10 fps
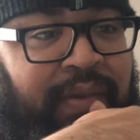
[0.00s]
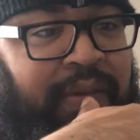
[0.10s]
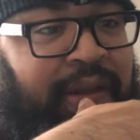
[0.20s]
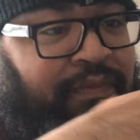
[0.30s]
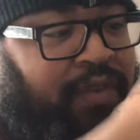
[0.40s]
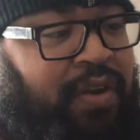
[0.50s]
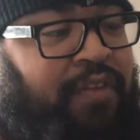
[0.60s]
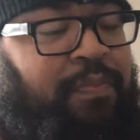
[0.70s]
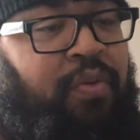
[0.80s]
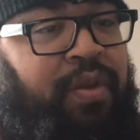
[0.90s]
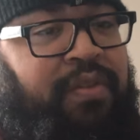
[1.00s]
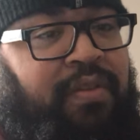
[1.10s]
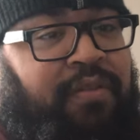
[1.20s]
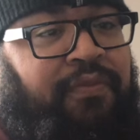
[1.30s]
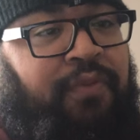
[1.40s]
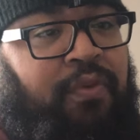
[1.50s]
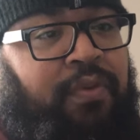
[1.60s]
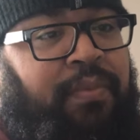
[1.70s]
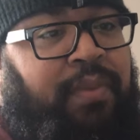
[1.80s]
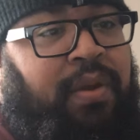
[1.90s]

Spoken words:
at various points in the form.